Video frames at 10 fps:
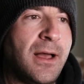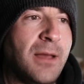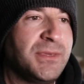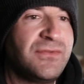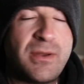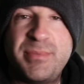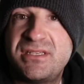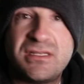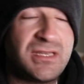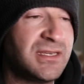even a
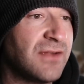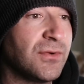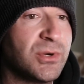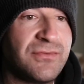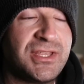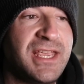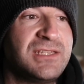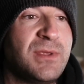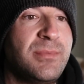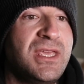business endeavor, whatever the case
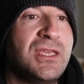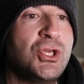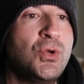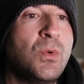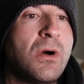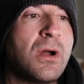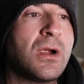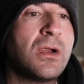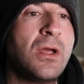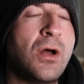may be, you
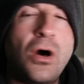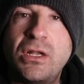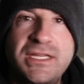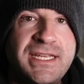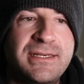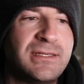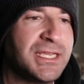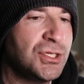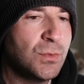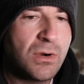are all in.
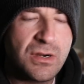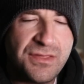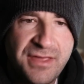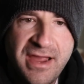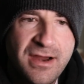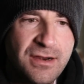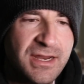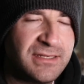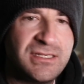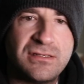Like you are there
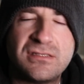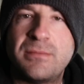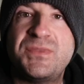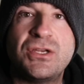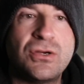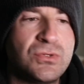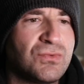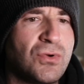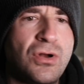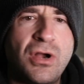until something goes
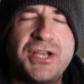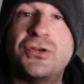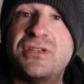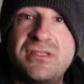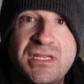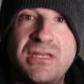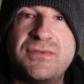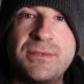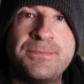wrong and you're deceived.